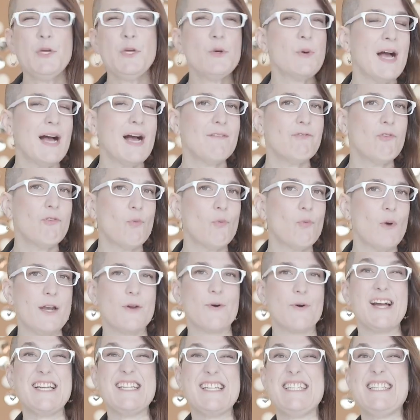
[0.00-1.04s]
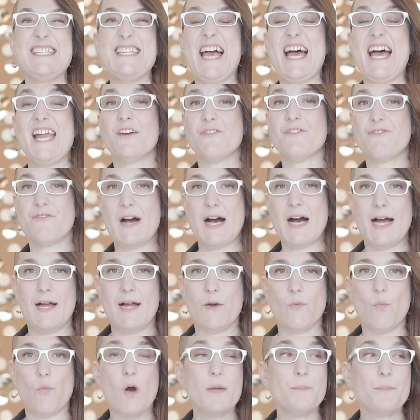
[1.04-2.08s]
You have a way to identify
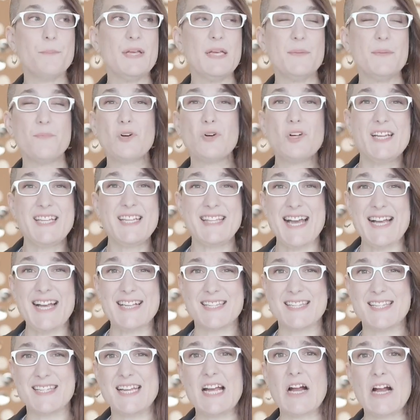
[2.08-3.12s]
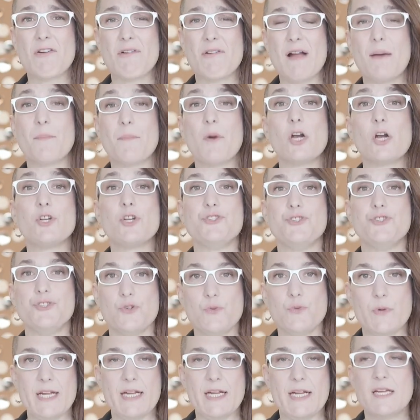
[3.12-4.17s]
what people in that CRM are
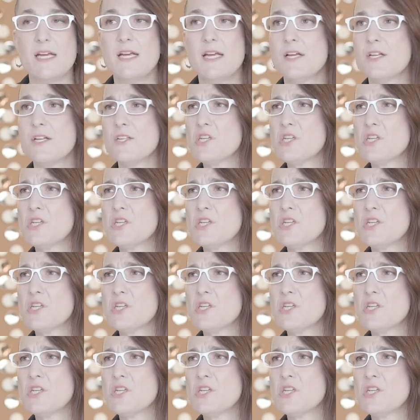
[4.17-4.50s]
doing.